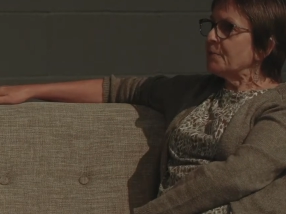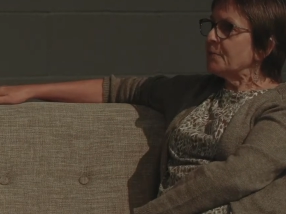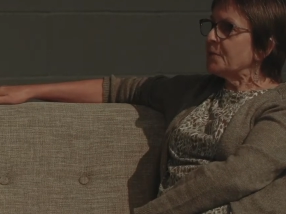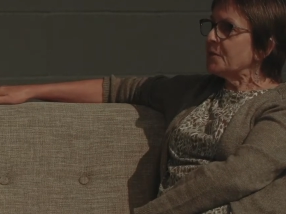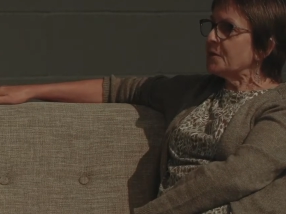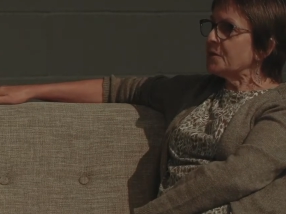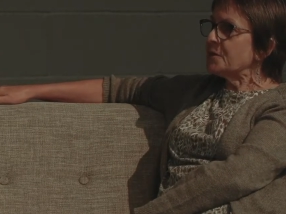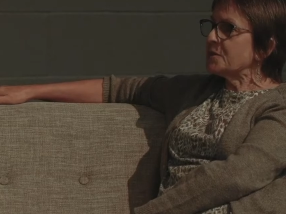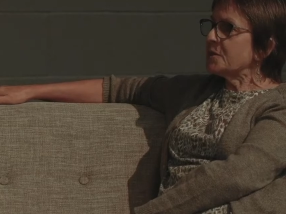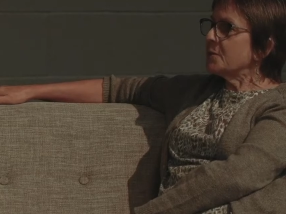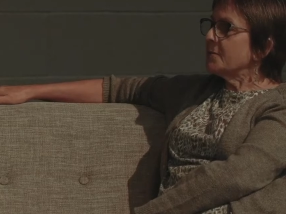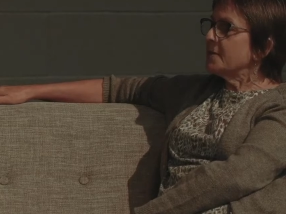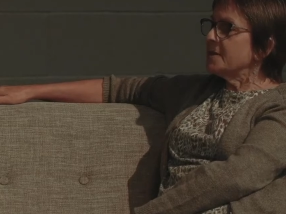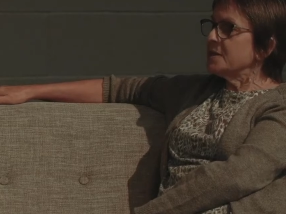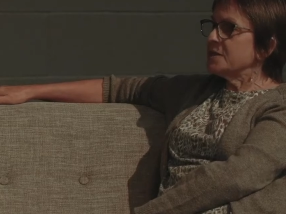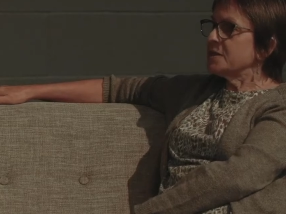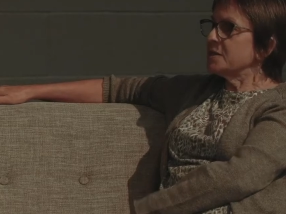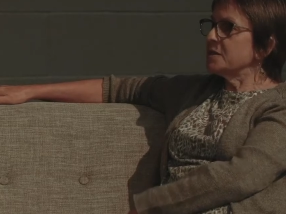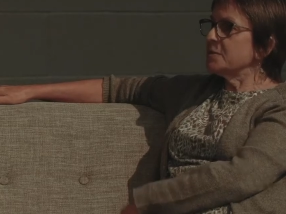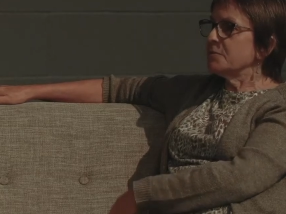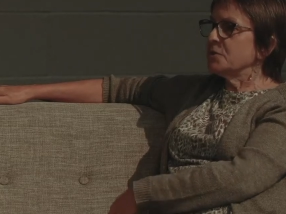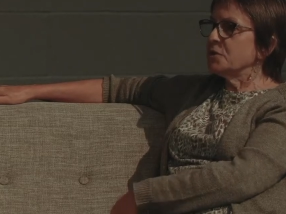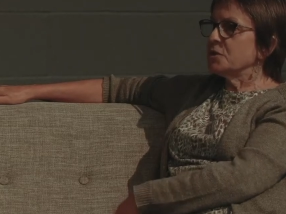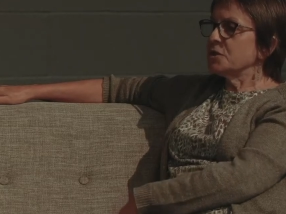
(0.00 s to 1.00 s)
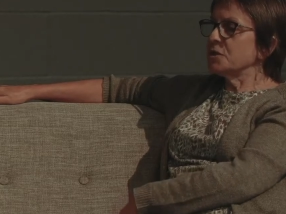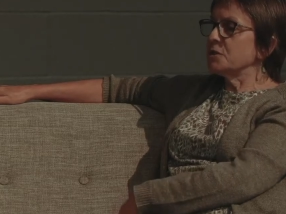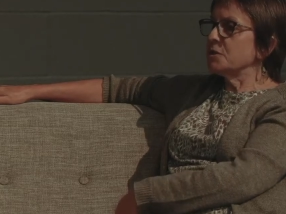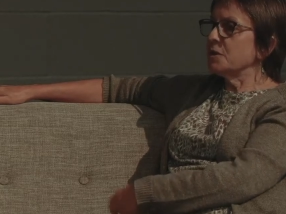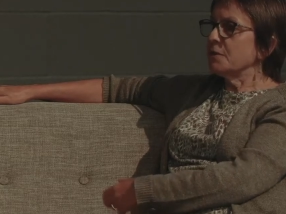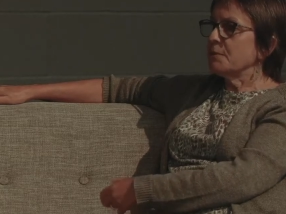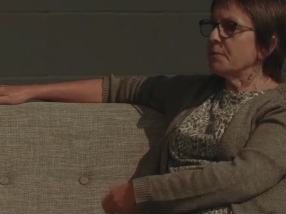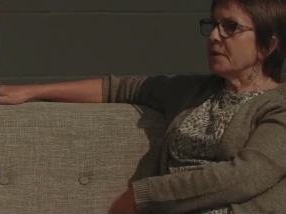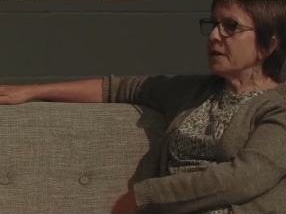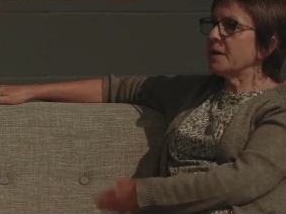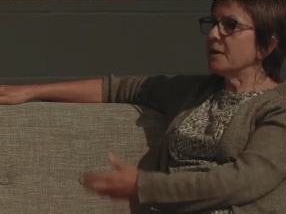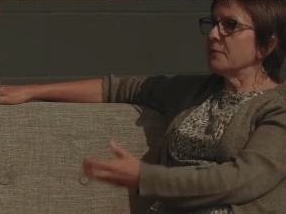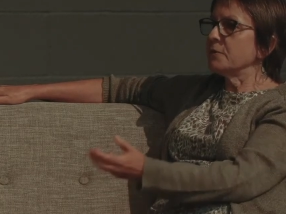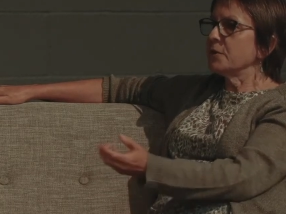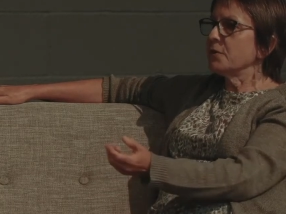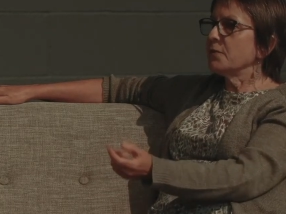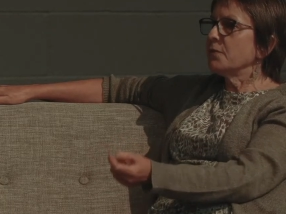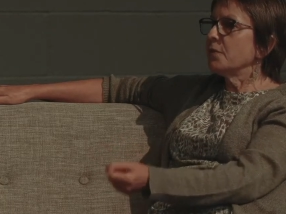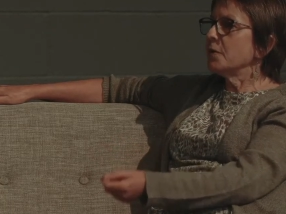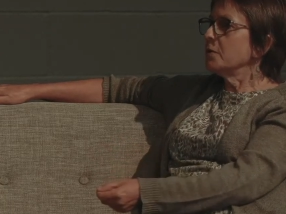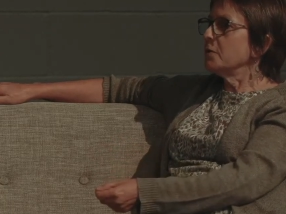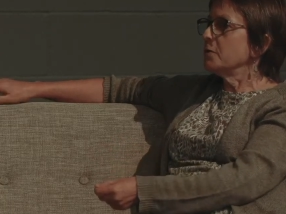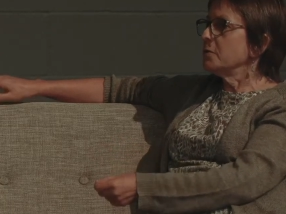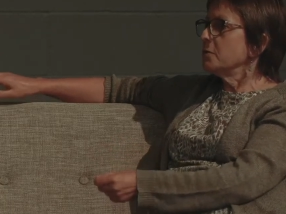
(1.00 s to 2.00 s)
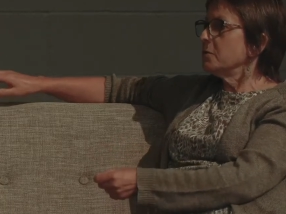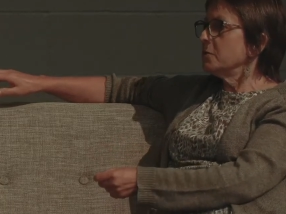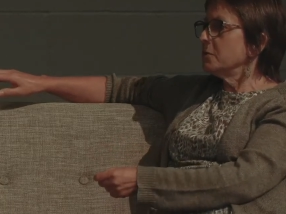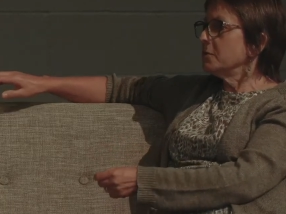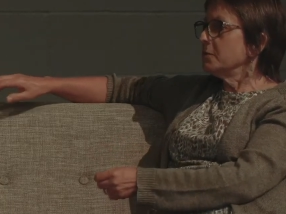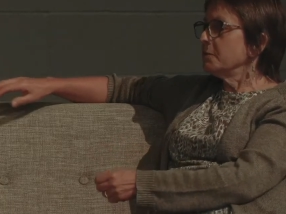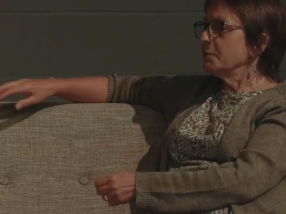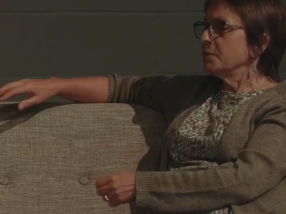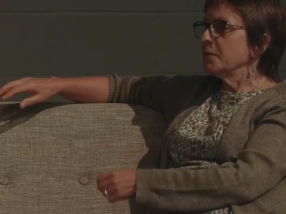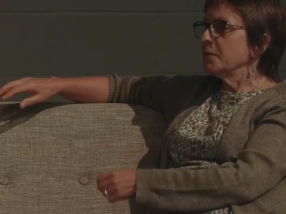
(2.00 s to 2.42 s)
It's so easy to just pick up your phone, or